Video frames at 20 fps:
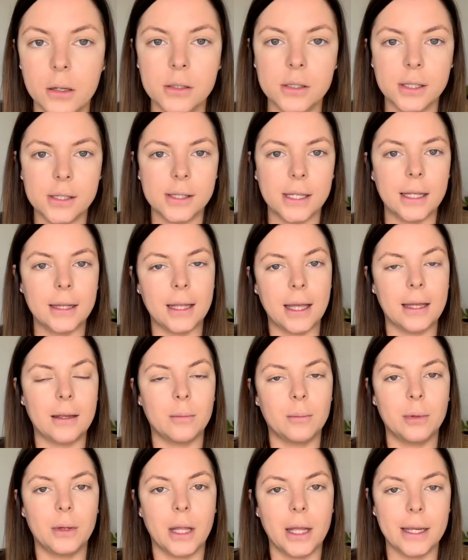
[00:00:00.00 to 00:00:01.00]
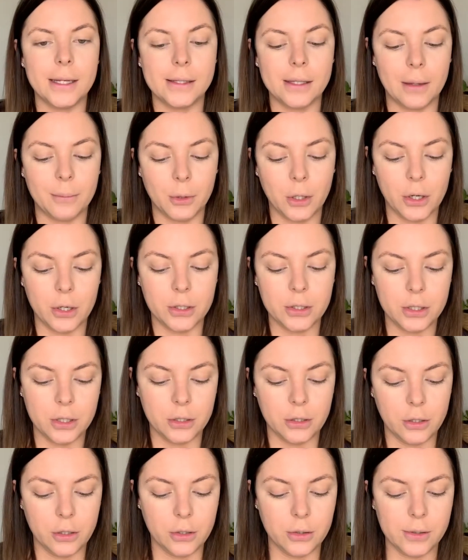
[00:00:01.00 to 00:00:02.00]
To set that in place, I'm going
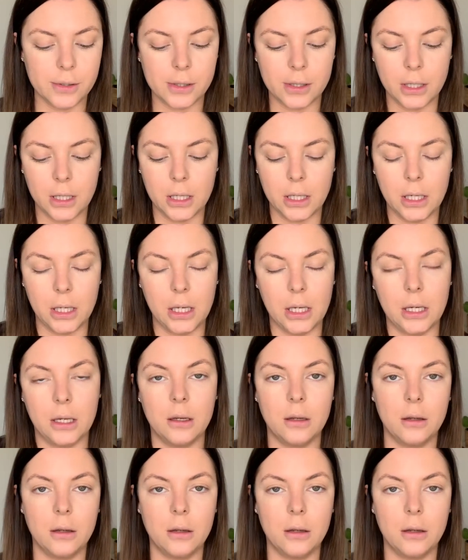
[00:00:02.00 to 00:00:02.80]
to use the